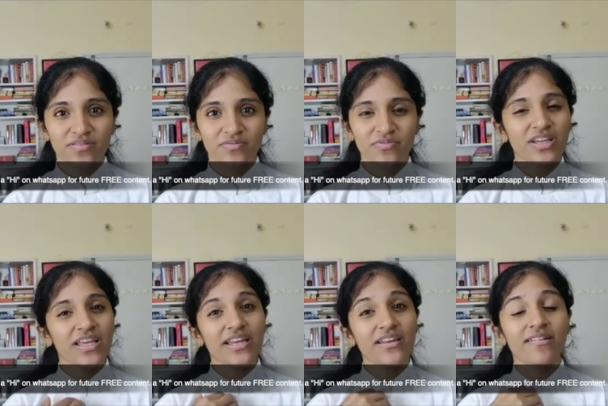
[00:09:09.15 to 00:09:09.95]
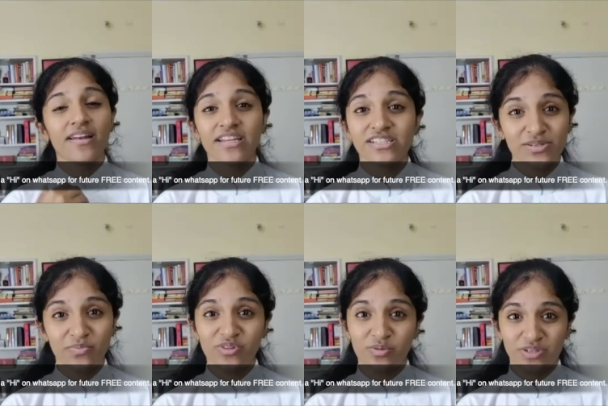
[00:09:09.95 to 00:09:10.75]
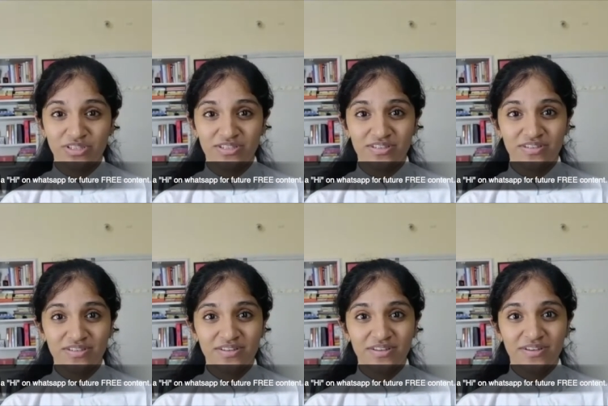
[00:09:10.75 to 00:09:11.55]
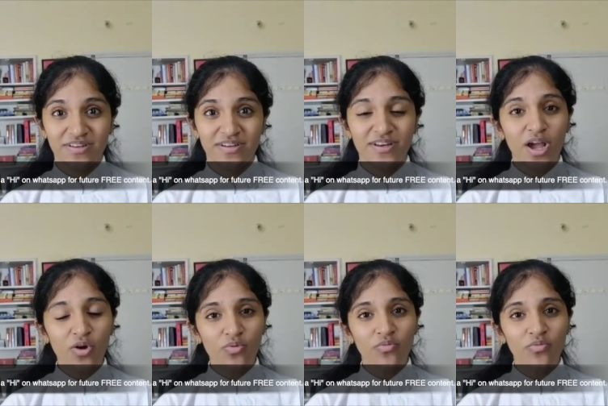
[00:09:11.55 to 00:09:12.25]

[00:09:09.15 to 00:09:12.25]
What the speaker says: We create a relationship with the patient. Now,